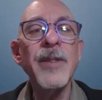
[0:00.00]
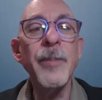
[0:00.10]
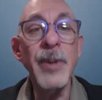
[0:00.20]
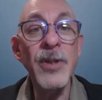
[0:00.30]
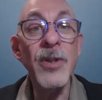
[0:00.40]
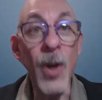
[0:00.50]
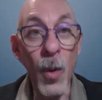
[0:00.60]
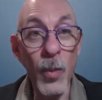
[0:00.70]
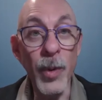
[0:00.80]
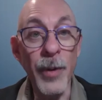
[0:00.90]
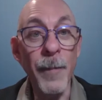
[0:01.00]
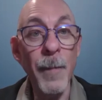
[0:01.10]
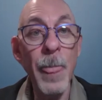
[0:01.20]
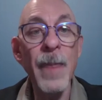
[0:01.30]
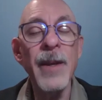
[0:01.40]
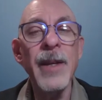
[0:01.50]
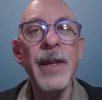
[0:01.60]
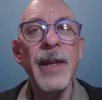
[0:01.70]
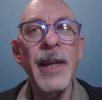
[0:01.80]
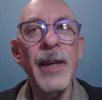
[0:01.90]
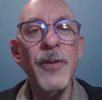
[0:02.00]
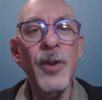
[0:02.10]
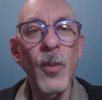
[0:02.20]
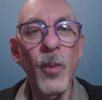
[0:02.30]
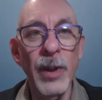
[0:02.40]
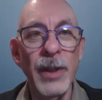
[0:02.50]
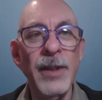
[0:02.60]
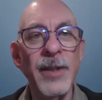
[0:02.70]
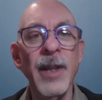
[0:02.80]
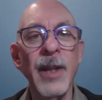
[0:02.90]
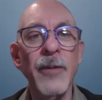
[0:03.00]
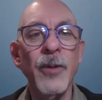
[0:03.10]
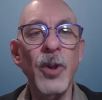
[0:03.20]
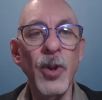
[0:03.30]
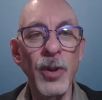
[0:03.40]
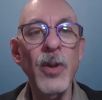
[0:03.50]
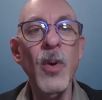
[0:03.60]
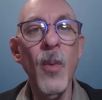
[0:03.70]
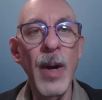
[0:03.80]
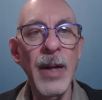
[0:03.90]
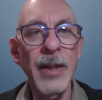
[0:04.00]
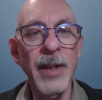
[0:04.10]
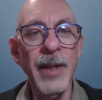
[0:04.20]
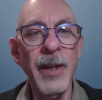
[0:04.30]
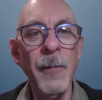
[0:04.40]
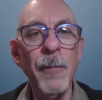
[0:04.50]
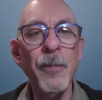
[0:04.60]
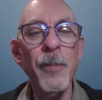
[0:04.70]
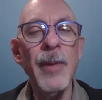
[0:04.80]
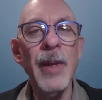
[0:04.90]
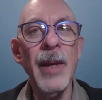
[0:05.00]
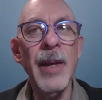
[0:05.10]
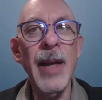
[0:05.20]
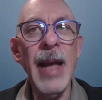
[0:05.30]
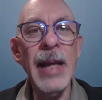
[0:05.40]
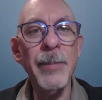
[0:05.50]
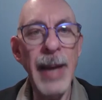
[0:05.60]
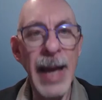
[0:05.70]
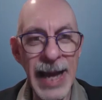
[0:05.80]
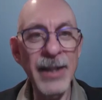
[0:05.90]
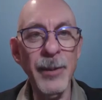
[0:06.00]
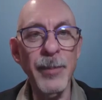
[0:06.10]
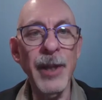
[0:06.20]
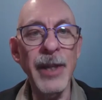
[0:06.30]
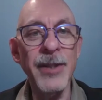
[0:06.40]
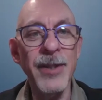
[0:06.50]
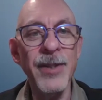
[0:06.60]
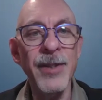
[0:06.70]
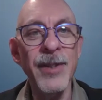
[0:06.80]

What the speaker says: a business owner, if you're willing to give good quality and pack the place,